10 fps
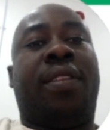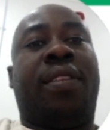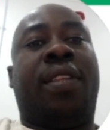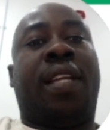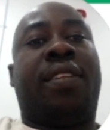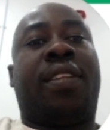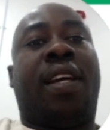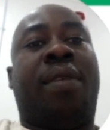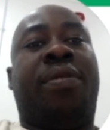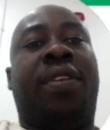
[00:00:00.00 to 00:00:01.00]
That
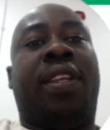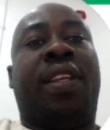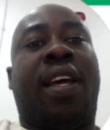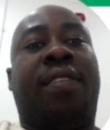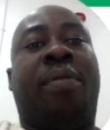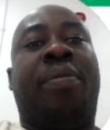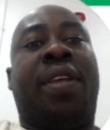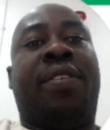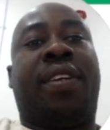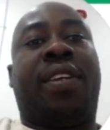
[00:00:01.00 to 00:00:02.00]
comes in as a
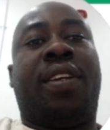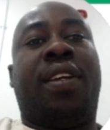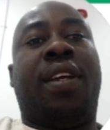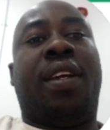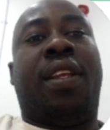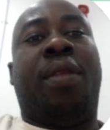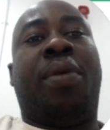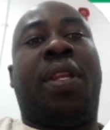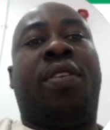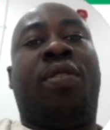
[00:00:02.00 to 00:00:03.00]
basic,
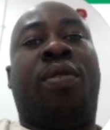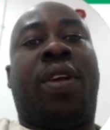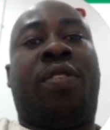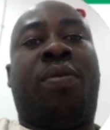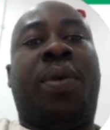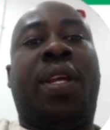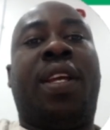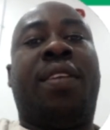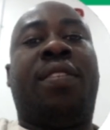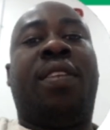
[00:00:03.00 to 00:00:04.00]
depending on your
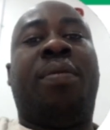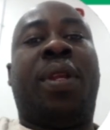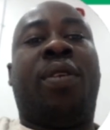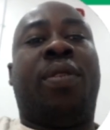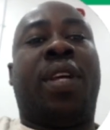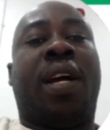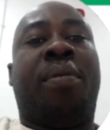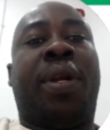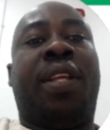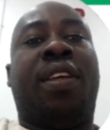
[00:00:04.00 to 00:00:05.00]
experience, depending on the
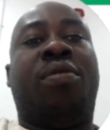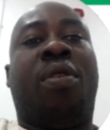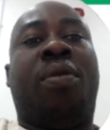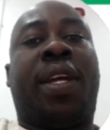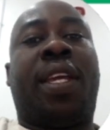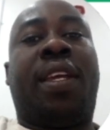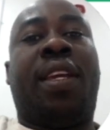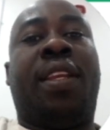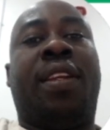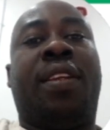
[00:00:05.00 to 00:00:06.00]
company that you're working in,